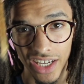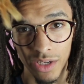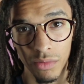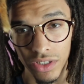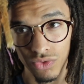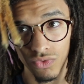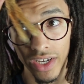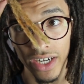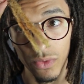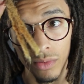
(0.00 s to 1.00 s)
It was
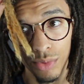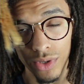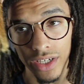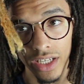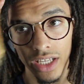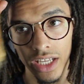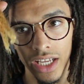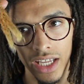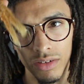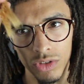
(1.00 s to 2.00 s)
red at one point, and it